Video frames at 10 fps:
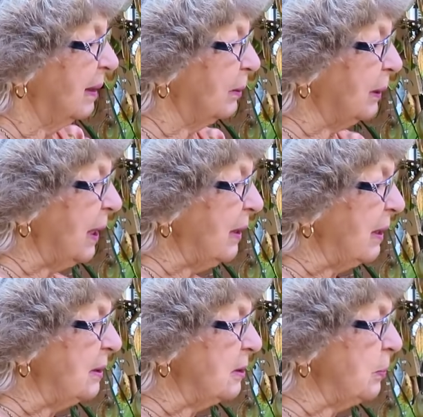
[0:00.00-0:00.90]
Okay,
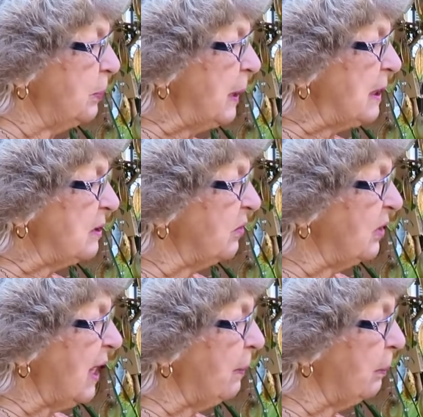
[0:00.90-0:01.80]
there's a piece
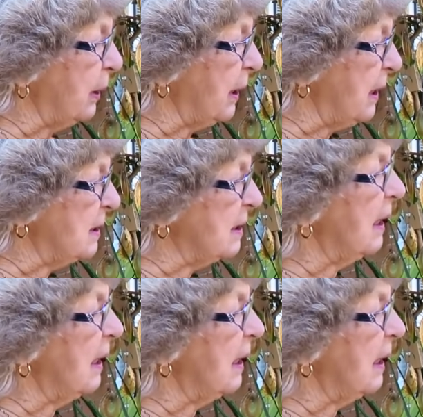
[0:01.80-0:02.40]
for that place.